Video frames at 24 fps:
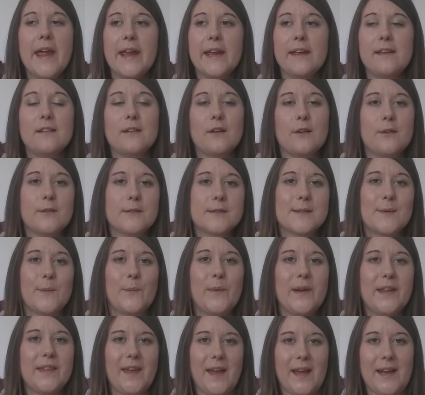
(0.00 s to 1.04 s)
It goes
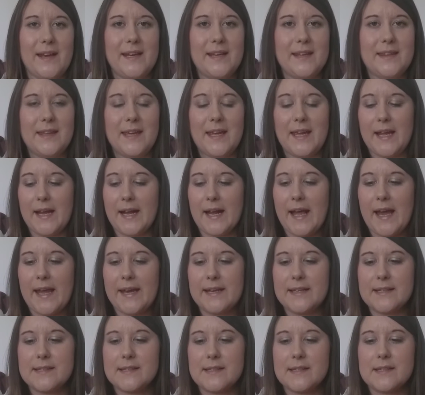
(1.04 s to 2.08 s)
with anything,
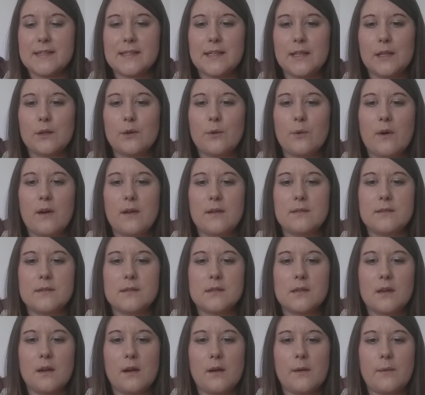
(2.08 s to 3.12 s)
and it's the silk one,
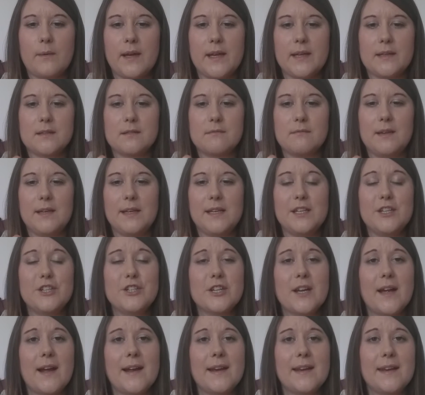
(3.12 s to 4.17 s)
so it's really
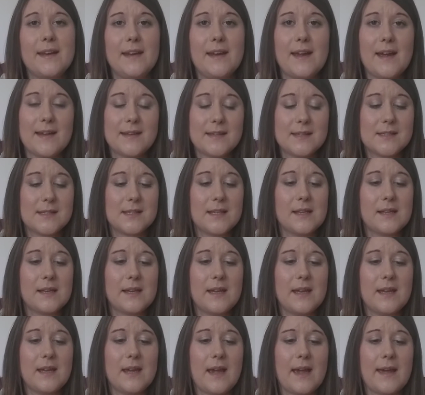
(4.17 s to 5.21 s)
shiny and
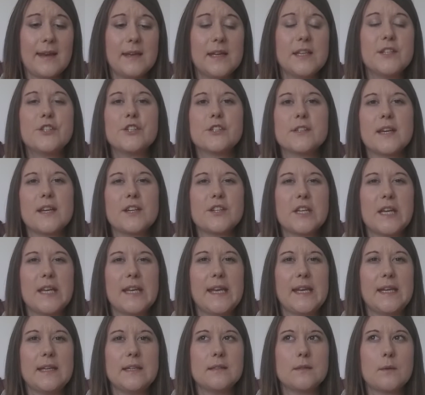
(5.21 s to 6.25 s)
silky, and it does actually
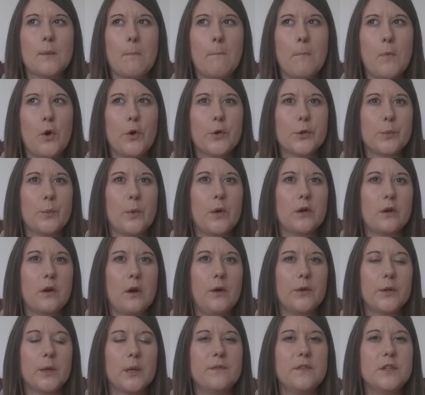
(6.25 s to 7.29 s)
need more than one
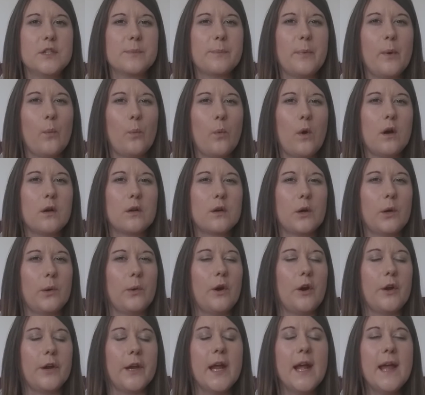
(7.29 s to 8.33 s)
coat. Like if you just put one coat
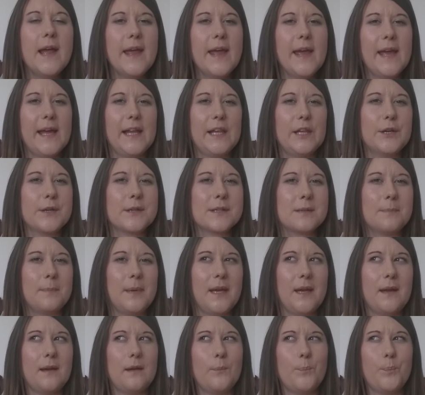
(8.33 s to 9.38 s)
on, it looks a
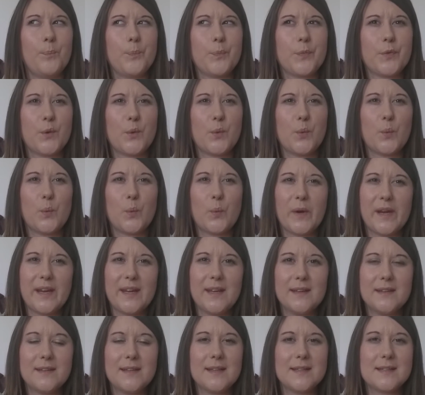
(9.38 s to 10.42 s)
bit
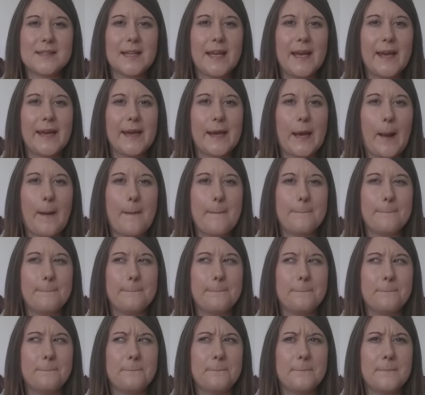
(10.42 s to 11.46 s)
weird. It's like
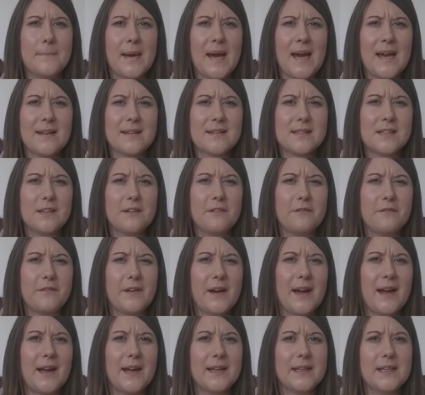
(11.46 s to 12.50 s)

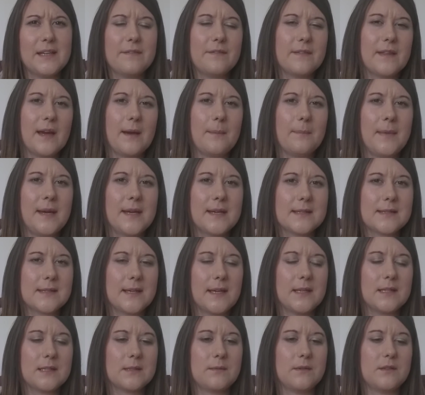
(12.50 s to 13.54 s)
mattified, if that makes
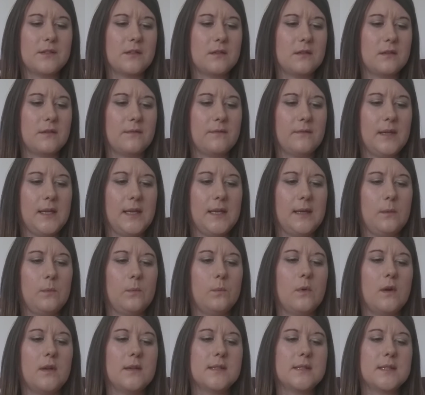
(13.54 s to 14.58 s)
sense, which I don't really
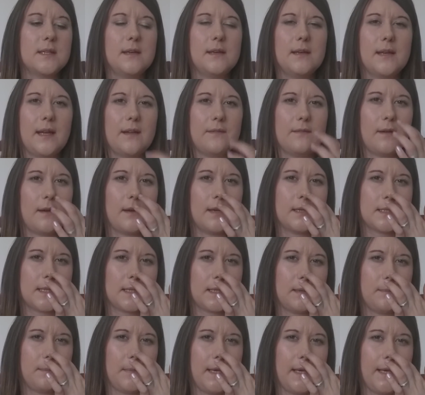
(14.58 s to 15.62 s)
want in a nail varnish
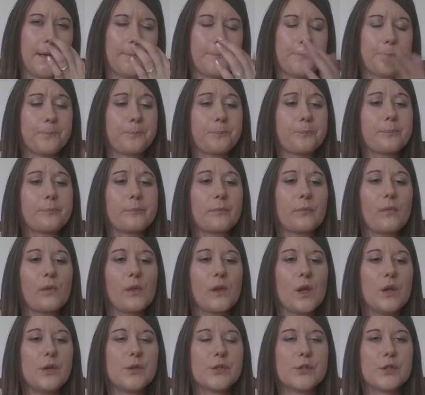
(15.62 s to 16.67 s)
at the minute.
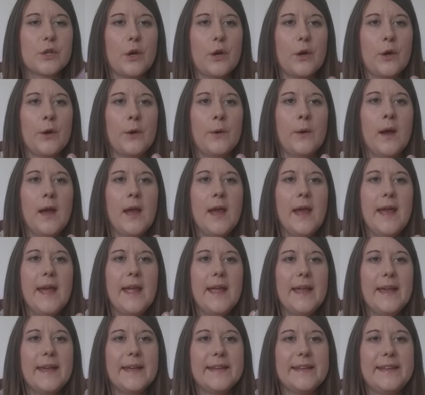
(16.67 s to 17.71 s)
So
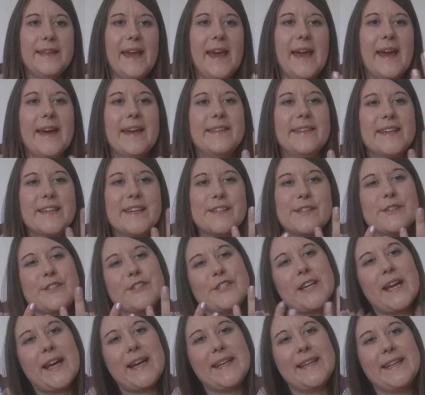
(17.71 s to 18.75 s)
Yeah, they're so
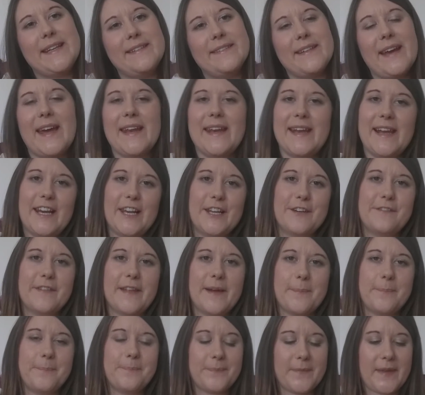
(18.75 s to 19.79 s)
shiny and I love
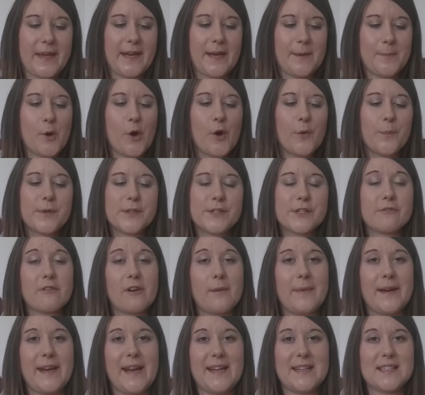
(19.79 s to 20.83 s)
them, and I'm hoping to
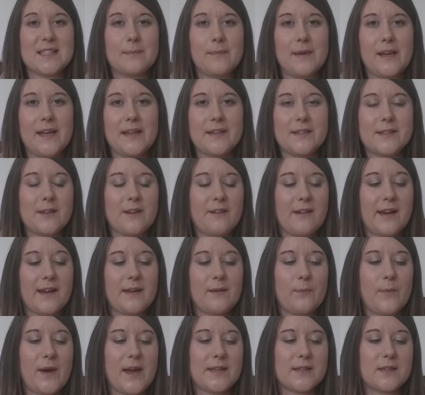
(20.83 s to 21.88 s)
grow my nails a bit so I
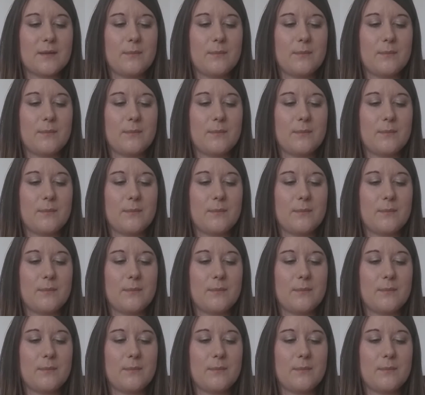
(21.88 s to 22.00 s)
can wear